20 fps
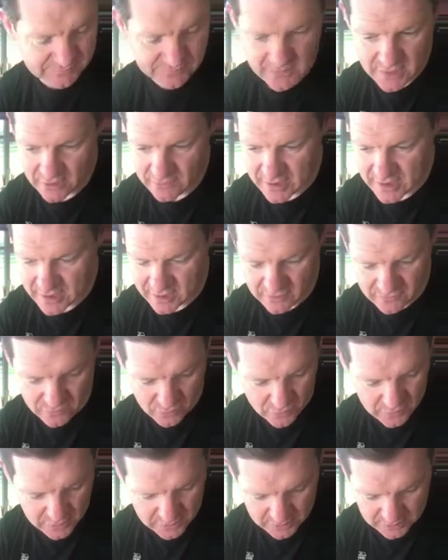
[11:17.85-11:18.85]
I ran out of
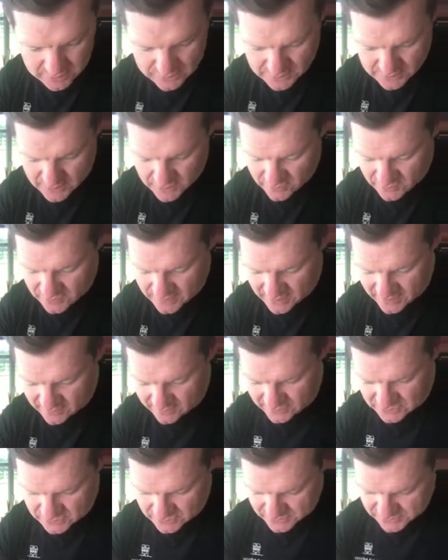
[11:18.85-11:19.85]
water. Ran out
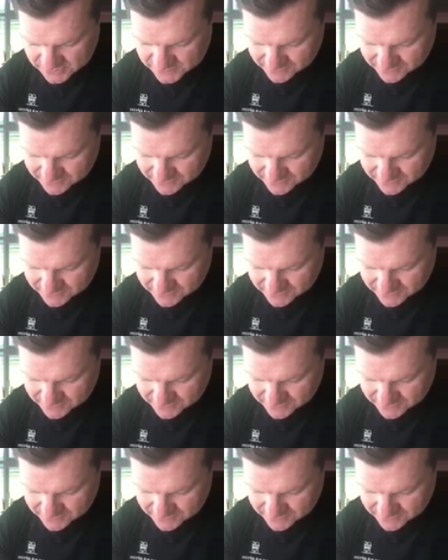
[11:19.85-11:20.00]
of juice.